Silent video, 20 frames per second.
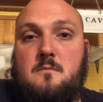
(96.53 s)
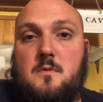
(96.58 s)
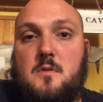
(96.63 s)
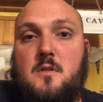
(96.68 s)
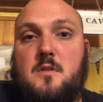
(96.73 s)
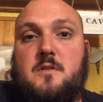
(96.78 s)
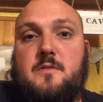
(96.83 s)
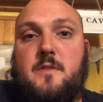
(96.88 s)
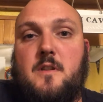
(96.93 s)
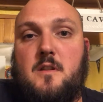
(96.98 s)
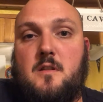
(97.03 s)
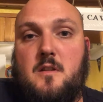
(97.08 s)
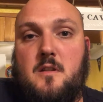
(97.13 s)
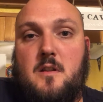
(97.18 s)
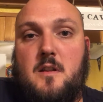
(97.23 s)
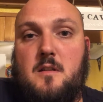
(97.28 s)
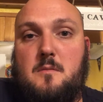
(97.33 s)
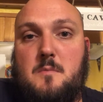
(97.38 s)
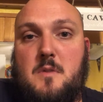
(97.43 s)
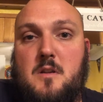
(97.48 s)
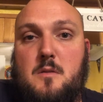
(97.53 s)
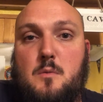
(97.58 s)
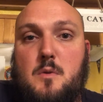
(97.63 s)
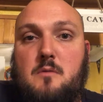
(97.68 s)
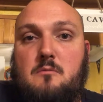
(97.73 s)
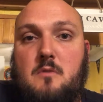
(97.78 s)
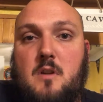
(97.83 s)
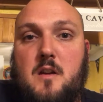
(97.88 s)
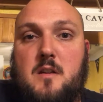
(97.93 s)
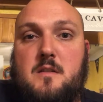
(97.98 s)
We like to think that any money
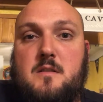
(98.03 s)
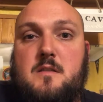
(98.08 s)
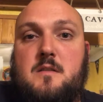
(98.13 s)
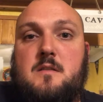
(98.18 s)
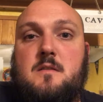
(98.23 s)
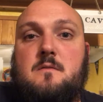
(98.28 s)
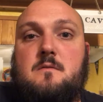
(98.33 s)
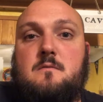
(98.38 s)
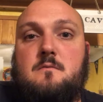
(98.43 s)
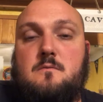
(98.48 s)
we raise